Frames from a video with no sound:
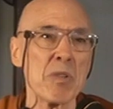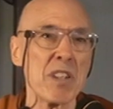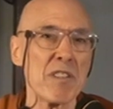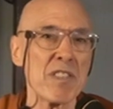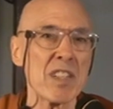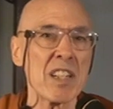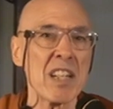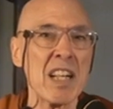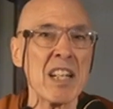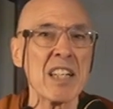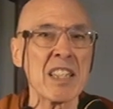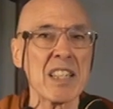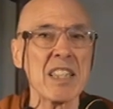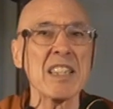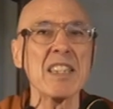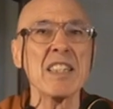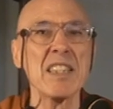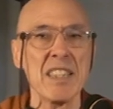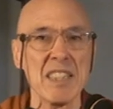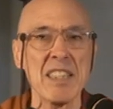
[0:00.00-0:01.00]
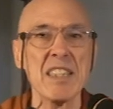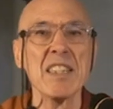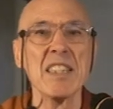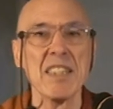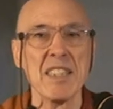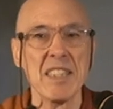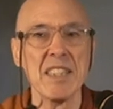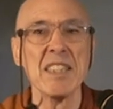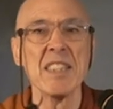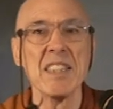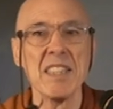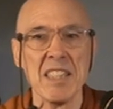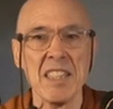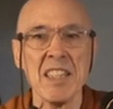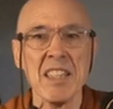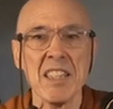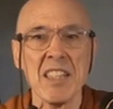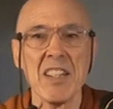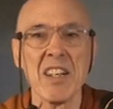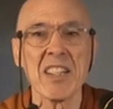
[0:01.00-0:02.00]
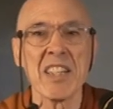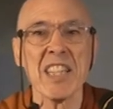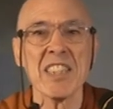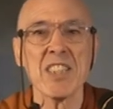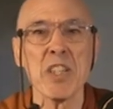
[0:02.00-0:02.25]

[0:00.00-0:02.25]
12 o'clock. Okay,